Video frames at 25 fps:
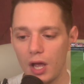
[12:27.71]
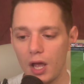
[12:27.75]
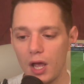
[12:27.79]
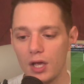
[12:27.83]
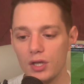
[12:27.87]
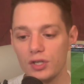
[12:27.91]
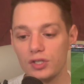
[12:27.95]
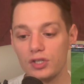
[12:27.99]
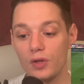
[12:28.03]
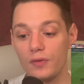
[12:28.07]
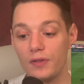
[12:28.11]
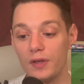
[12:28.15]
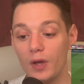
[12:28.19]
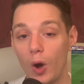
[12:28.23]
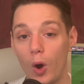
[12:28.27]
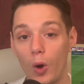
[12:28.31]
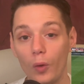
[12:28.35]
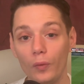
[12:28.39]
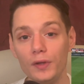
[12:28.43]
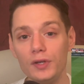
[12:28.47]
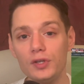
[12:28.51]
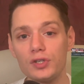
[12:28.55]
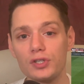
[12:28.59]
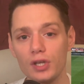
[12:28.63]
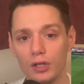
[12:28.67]
So the
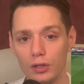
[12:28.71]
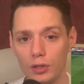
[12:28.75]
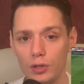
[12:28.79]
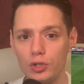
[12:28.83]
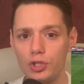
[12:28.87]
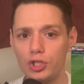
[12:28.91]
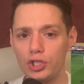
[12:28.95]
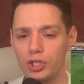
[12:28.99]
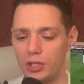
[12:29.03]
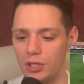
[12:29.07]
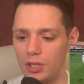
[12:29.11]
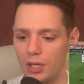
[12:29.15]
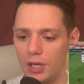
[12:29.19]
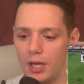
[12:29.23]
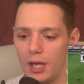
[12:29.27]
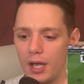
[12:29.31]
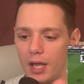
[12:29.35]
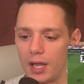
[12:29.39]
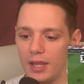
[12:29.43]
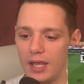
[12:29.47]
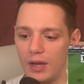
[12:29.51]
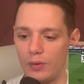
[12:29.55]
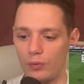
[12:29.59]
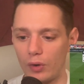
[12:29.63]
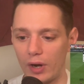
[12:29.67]
only solution,
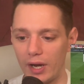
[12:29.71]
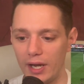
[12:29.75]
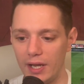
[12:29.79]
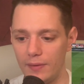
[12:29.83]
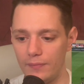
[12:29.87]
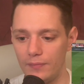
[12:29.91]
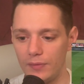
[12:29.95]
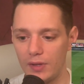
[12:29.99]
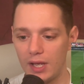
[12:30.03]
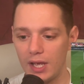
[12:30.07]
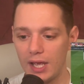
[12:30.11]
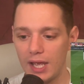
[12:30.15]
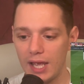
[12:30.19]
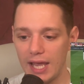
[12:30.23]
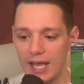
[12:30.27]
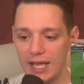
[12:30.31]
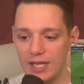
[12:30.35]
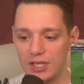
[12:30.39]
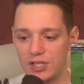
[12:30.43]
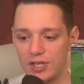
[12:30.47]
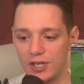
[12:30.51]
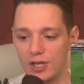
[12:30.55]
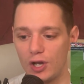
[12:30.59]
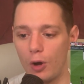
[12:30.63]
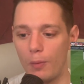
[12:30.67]
they write, is
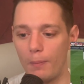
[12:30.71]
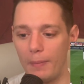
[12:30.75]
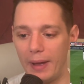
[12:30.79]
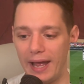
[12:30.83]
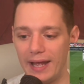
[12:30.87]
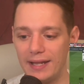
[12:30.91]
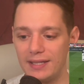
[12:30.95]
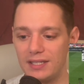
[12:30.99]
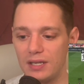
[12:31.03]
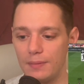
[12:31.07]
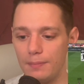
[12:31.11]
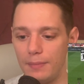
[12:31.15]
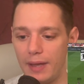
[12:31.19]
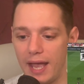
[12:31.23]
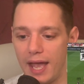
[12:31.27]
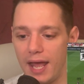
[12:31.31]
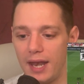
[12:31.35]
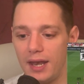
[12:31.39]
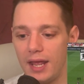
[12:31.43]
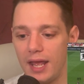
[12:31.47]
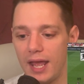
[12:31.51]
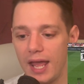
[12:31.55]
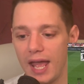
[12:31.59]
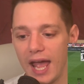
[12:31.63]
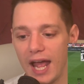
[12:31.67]
to go man-to-man
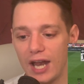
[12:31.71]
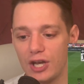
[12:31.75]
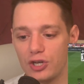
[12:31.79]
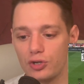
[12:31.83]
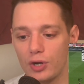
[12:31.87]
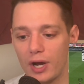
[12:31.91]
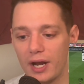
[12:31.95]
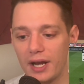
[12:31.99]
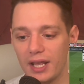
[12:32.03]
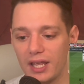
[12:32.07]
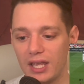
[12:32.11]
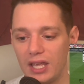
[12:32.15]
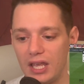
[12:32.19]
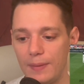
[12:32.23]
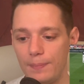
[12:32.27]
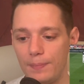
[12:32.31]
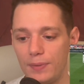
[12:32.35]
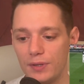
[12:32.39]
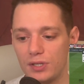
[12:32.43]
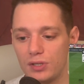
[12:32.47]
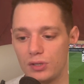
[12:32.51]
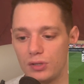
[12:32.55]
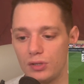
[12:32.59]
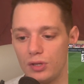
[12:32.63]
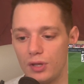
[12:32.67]
and try to keep
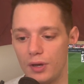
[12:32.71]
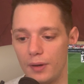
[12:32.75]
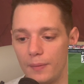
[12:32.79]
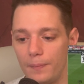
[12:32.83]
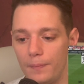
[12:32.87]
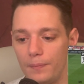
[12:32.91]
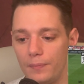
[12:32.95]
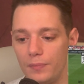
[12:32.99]
the